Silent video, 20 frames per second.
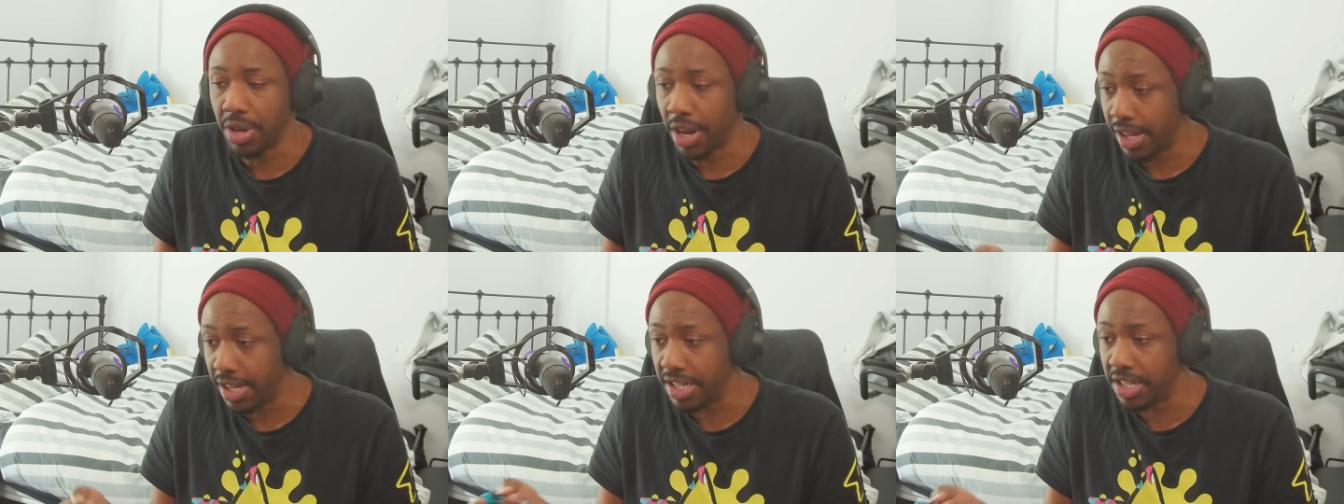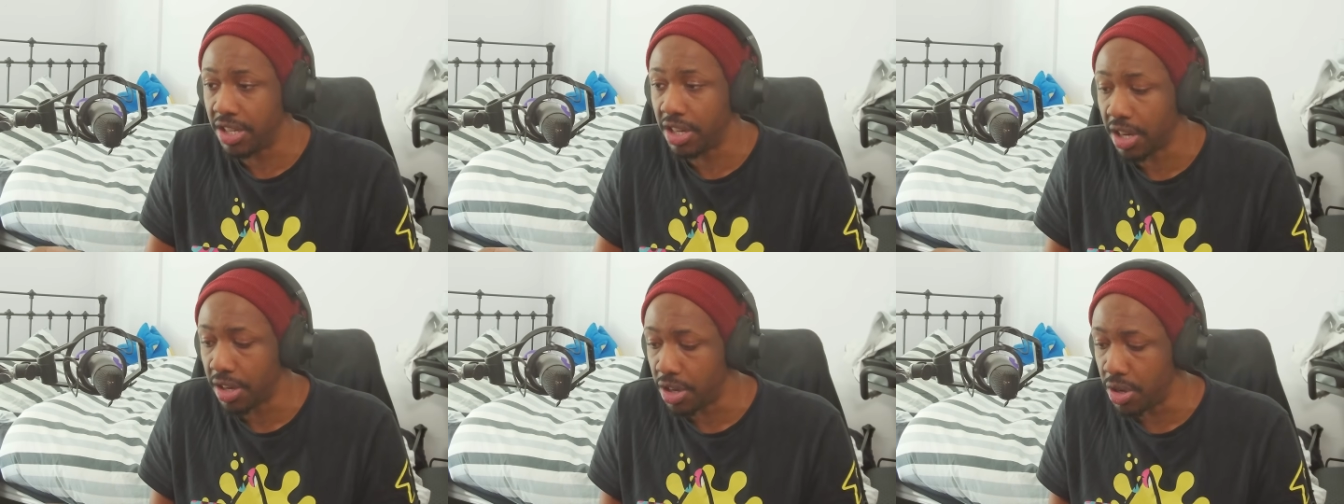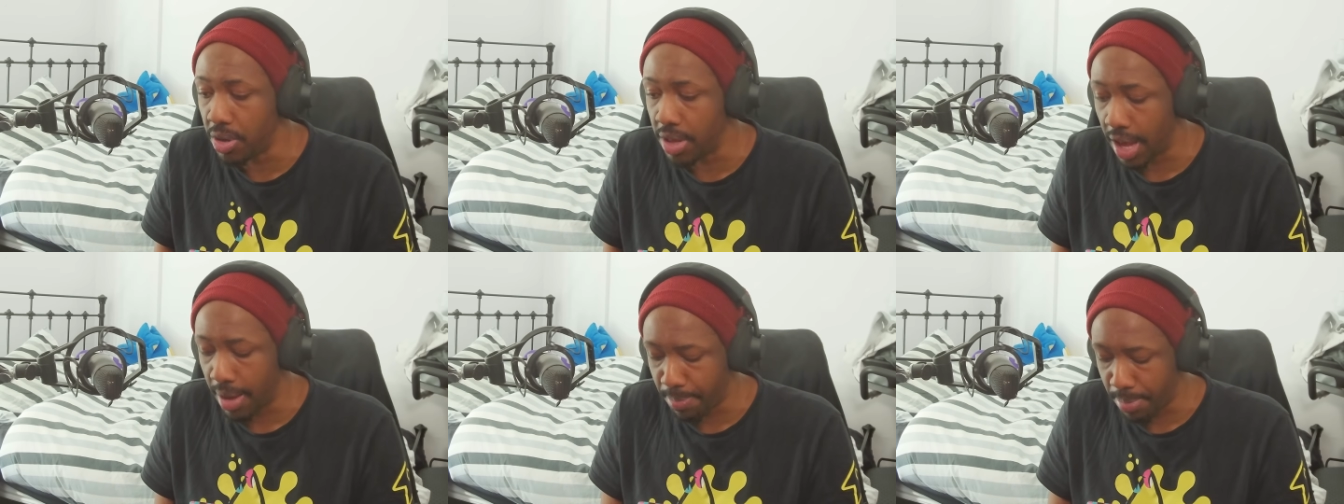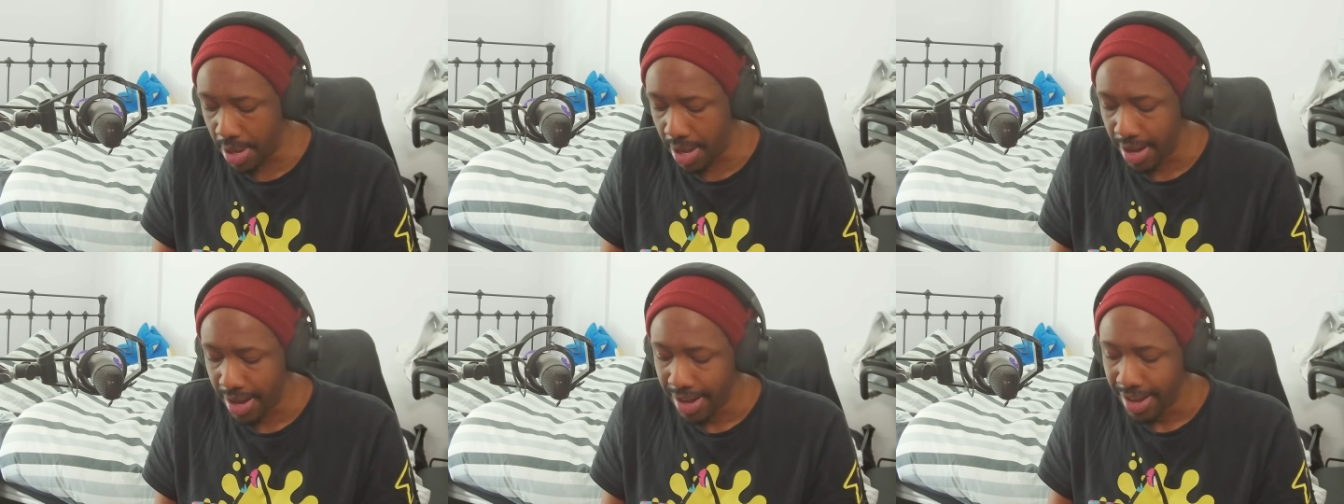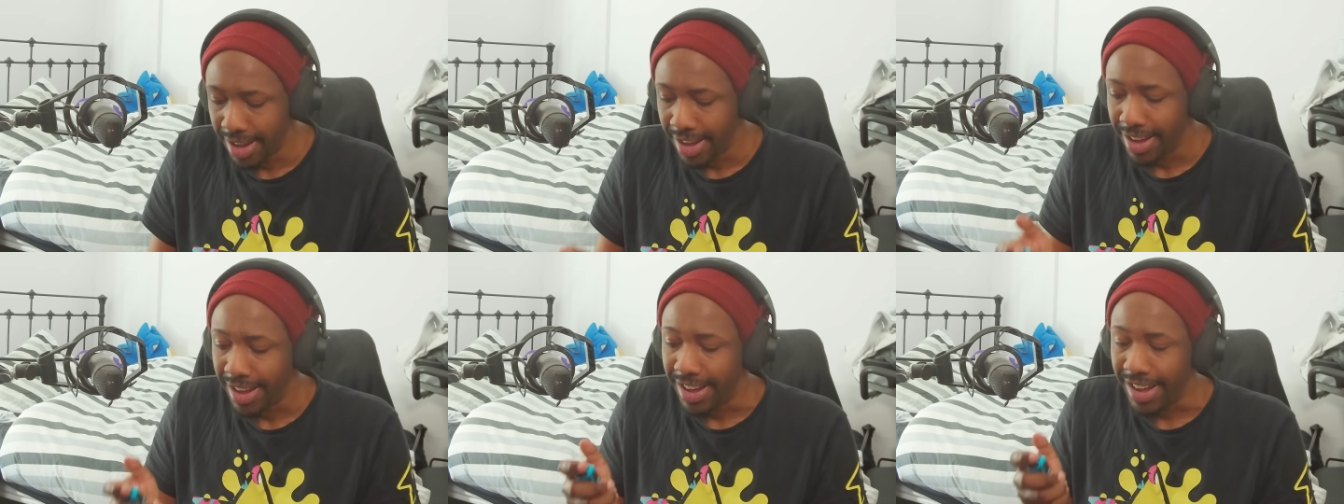At least you can do that. But
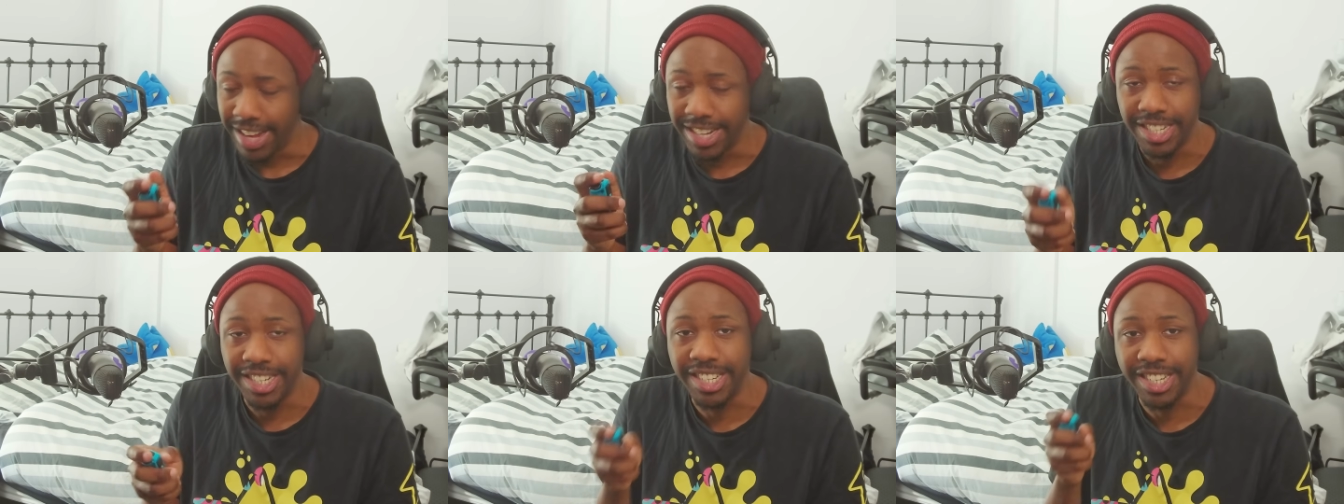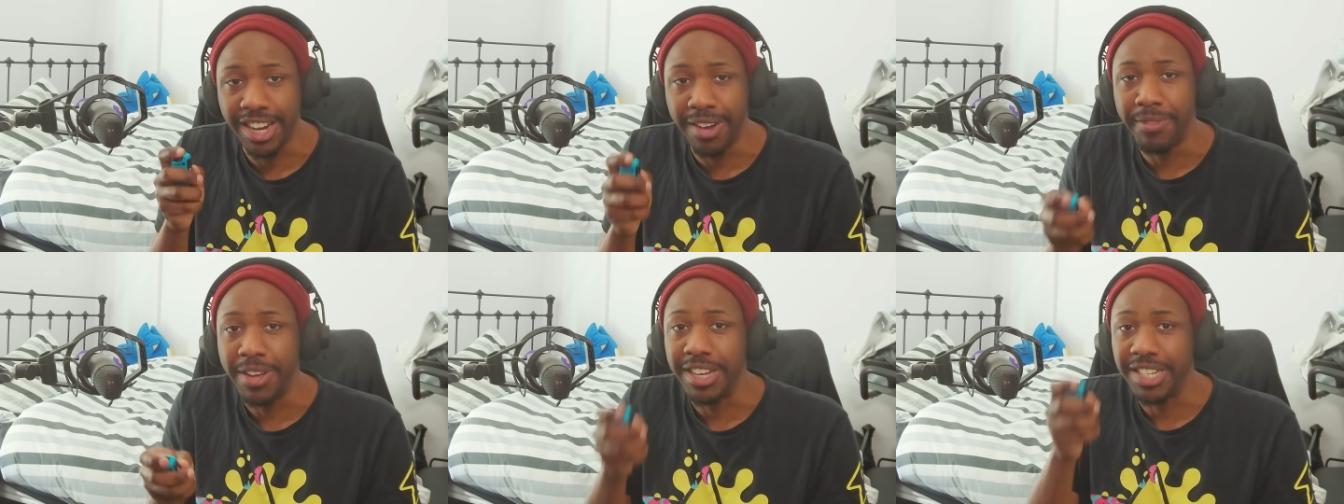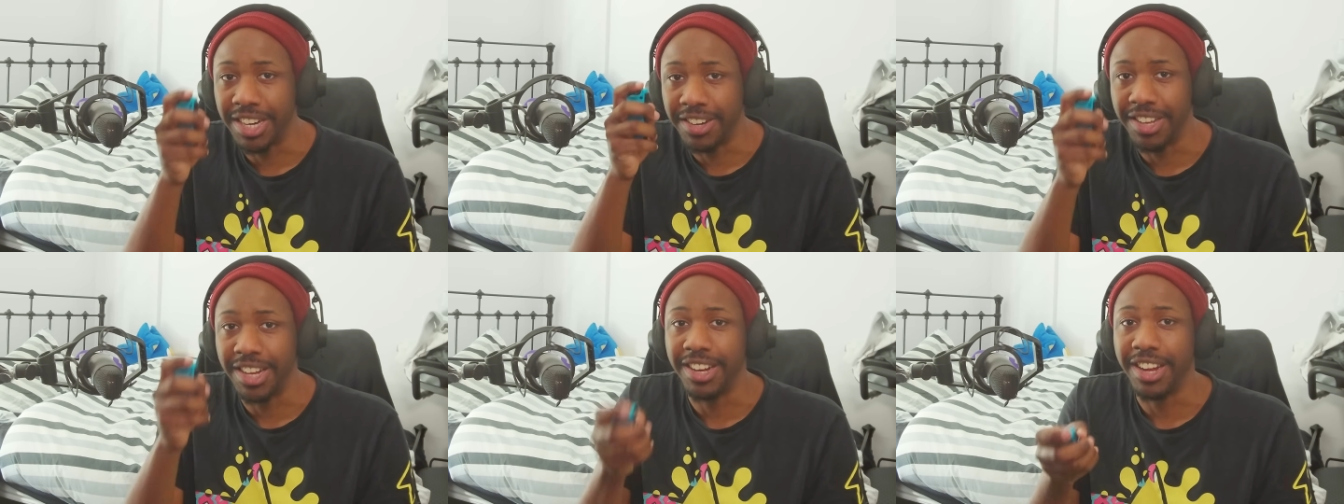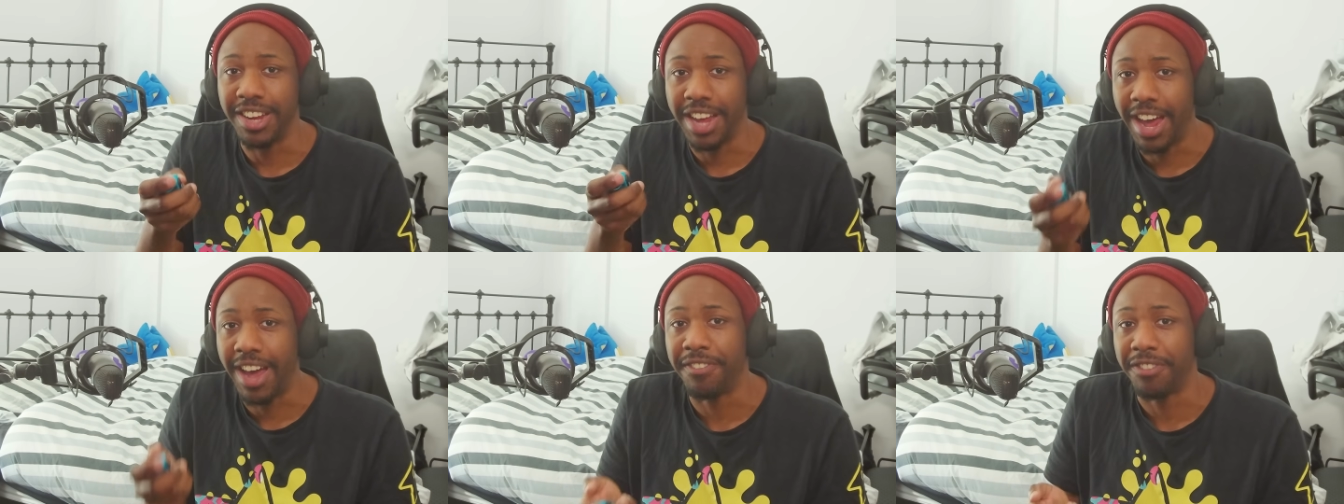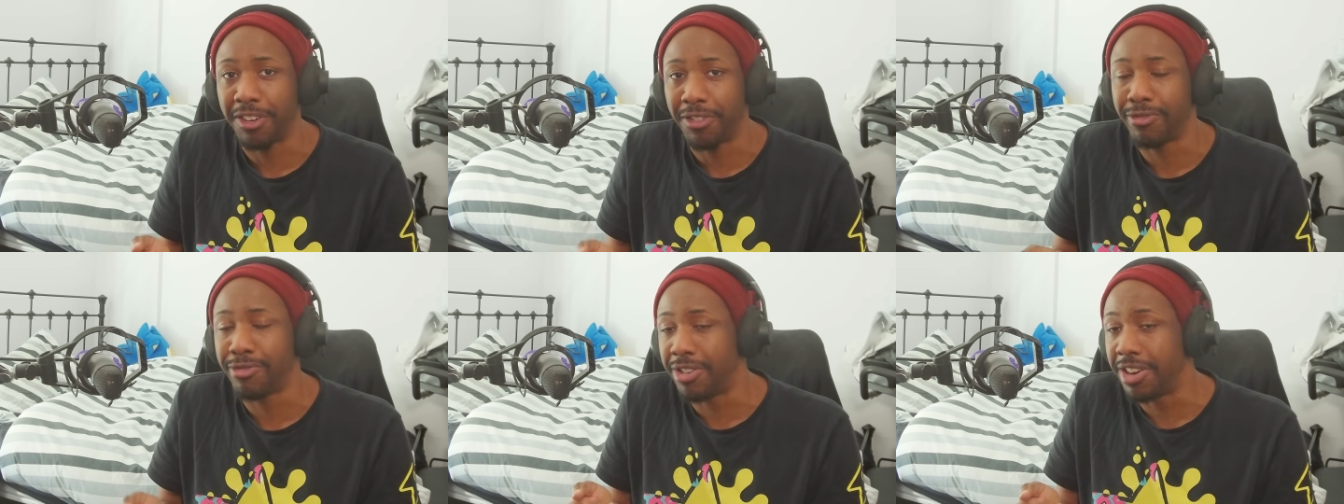it's just going to be something that you have
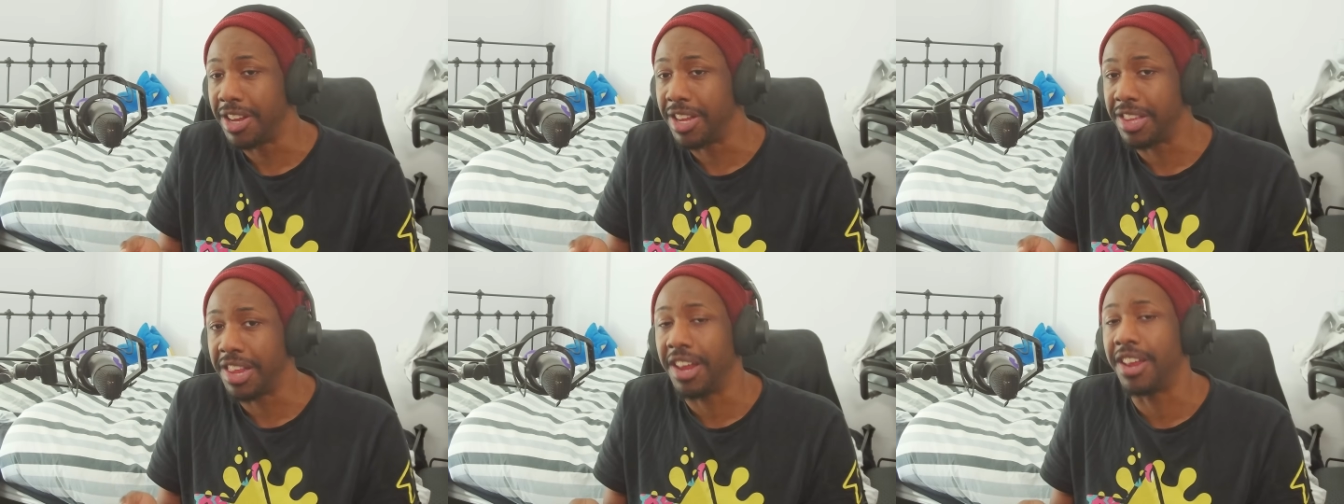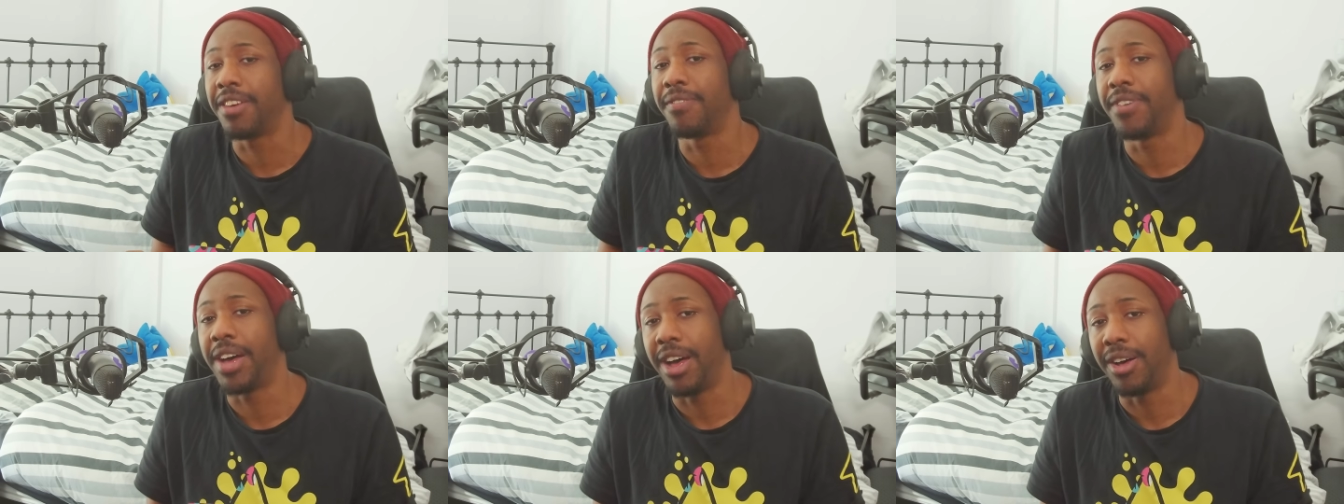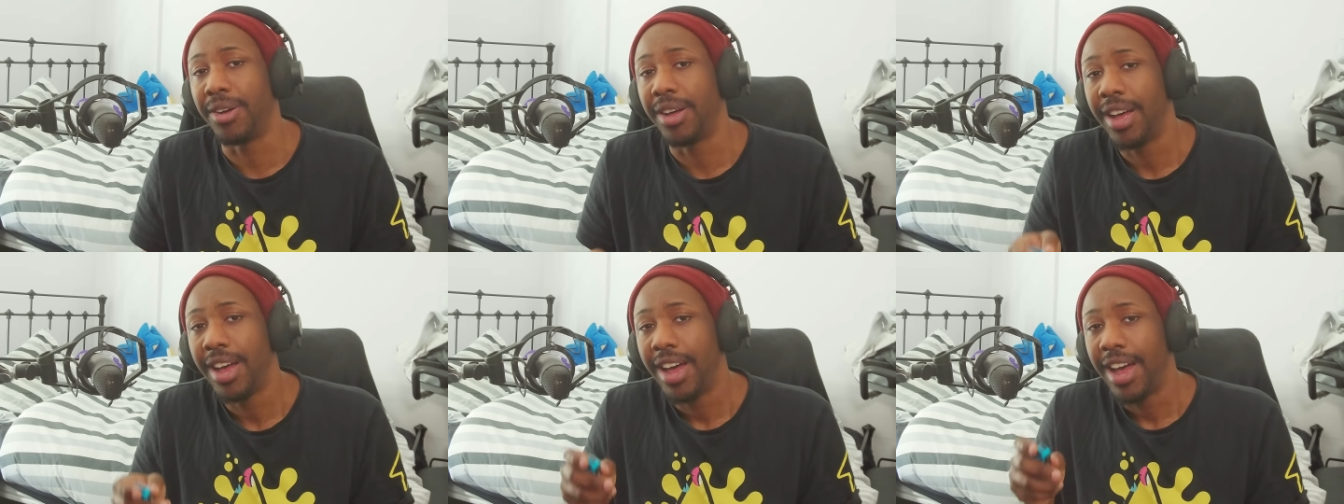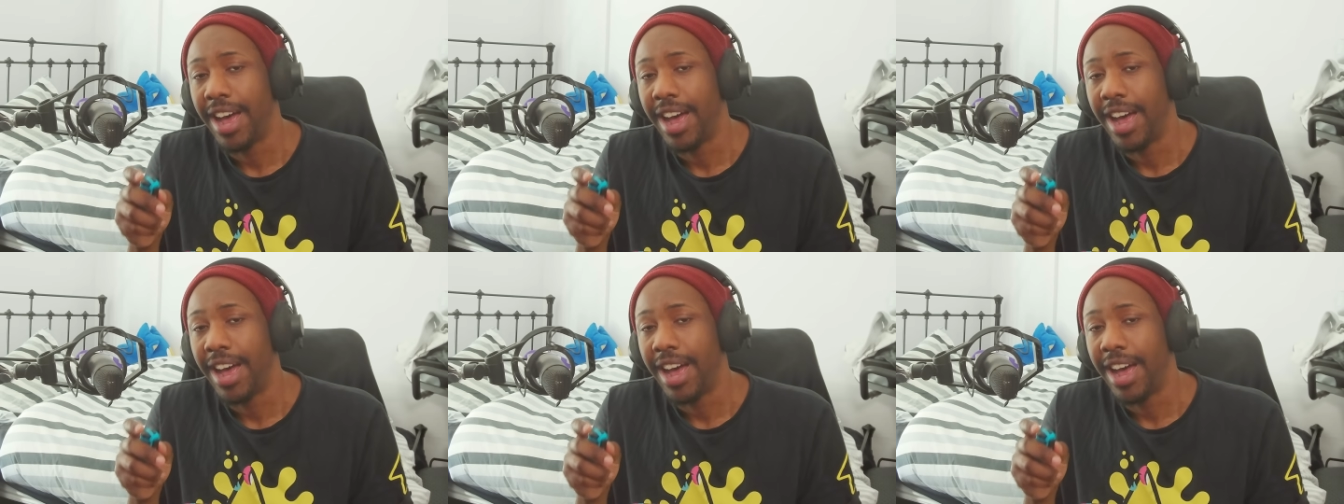to really think about.